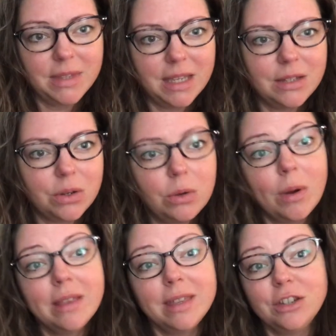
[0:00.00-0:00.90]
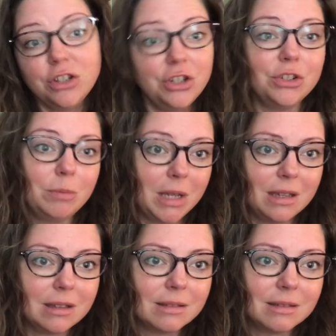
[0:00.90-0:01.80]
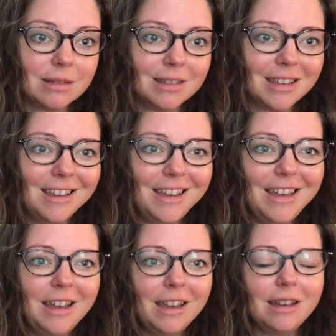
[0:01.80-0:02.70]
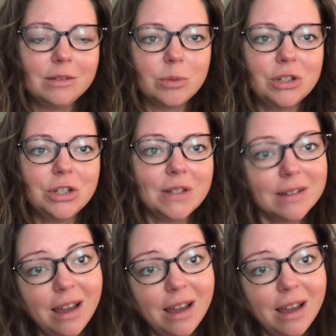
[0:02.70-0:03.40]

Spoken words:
is who I think she should be. And when she's